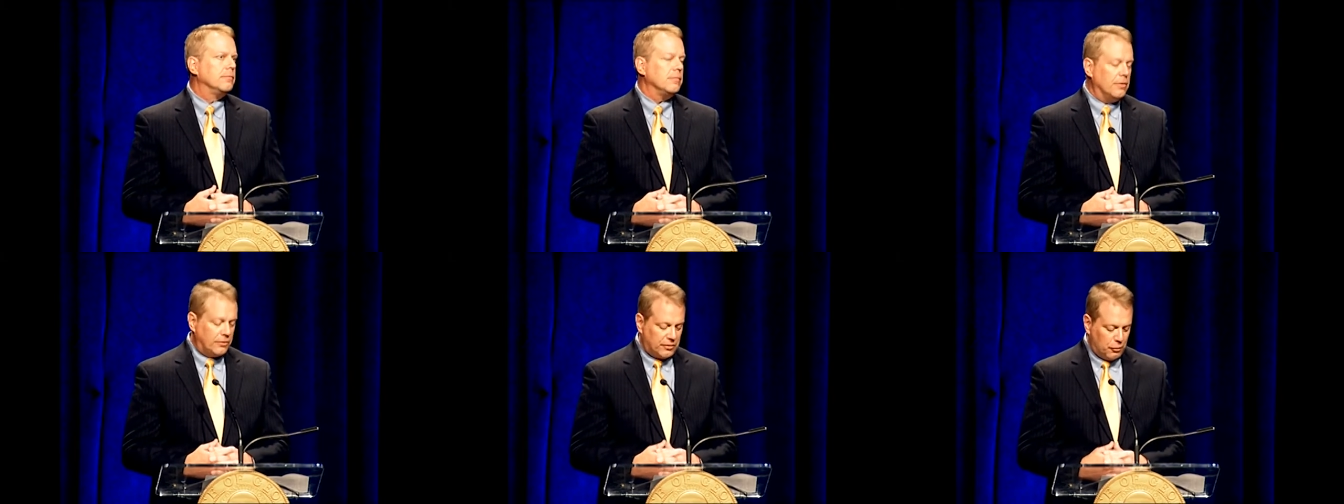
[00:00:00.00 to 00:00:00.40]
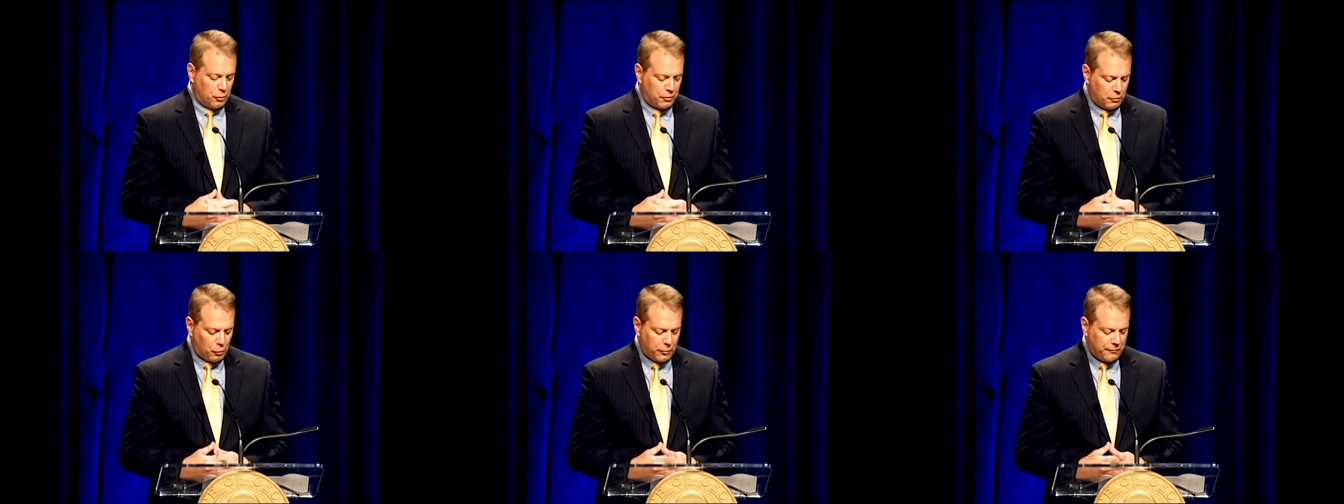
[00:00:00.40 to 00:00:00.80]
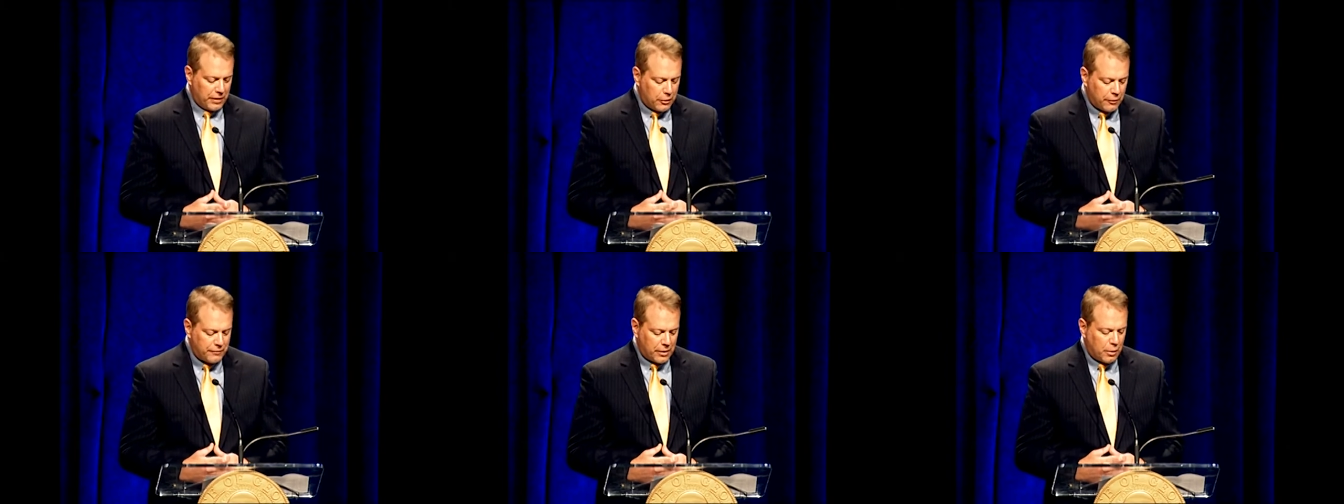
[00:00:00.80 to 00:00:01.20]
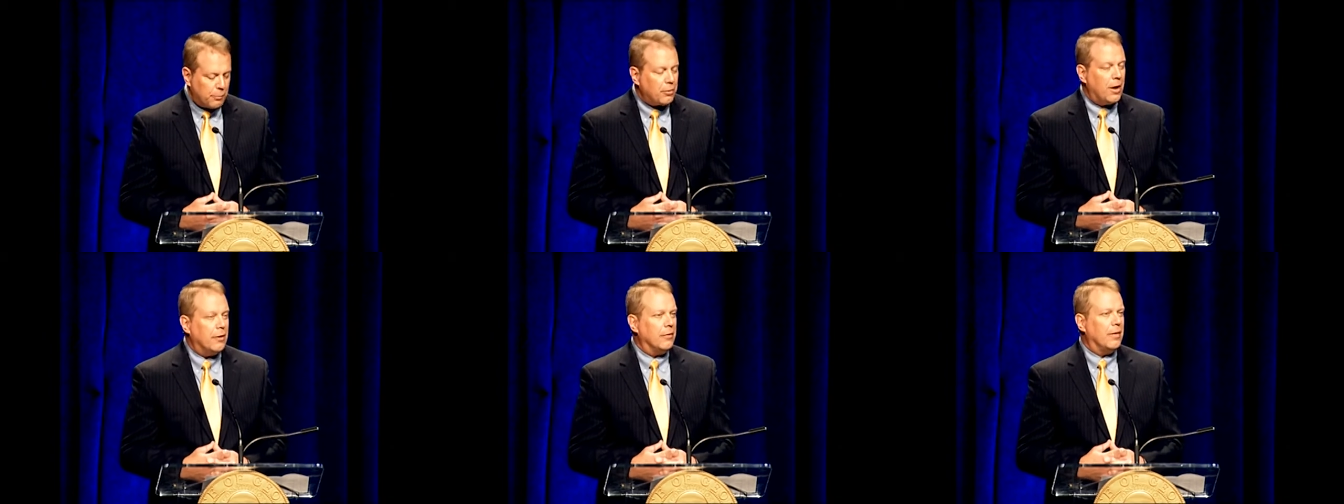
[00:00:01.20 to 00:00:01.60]
So we're, we're very, very
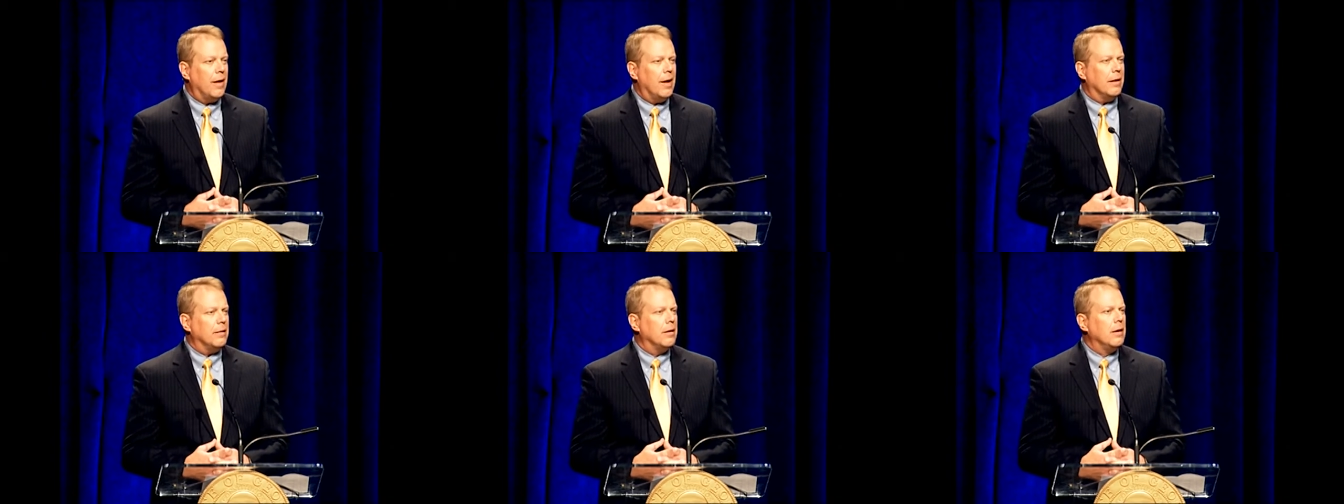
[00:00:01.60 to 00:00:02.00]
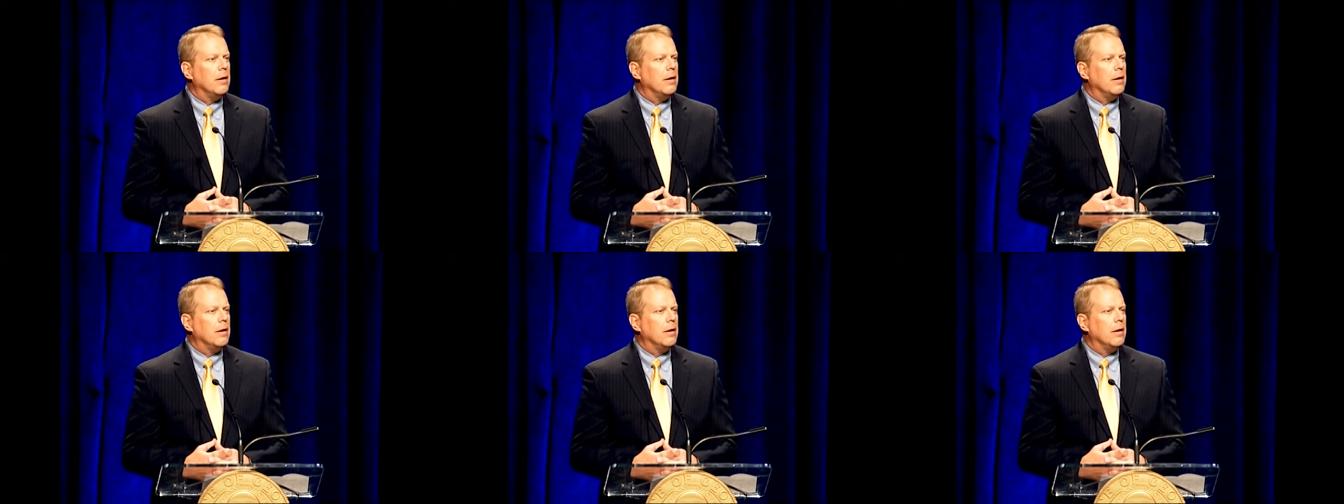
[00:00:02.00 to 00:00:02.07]
proud of that.